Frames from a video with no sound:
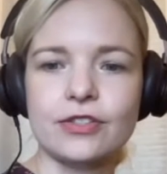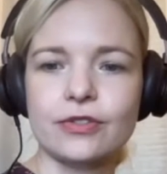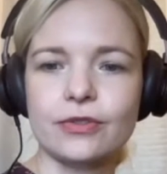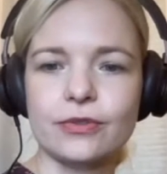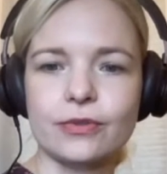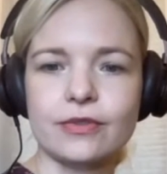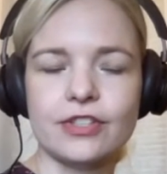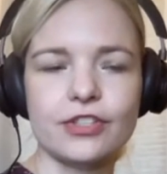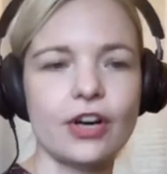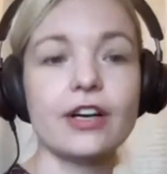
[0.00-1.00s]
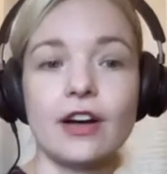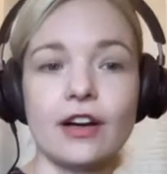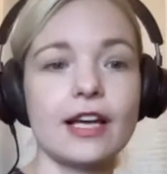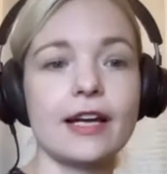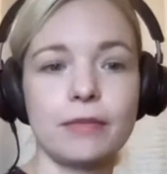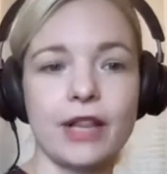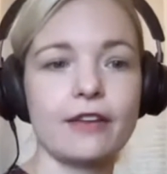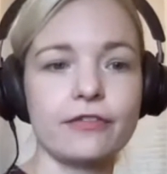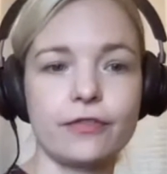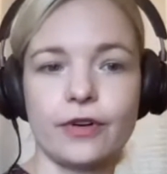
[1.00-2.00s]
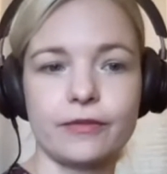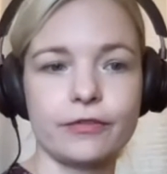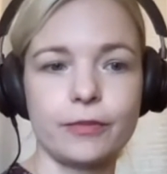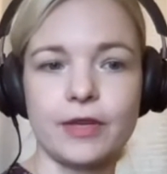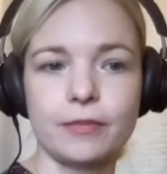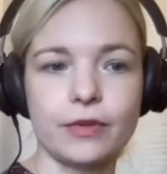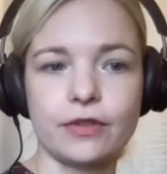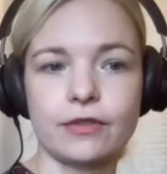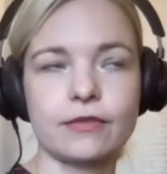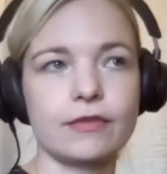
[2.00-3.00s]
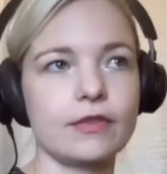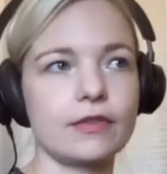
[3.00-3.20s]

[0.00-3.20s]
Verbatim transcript: to start an online platform for people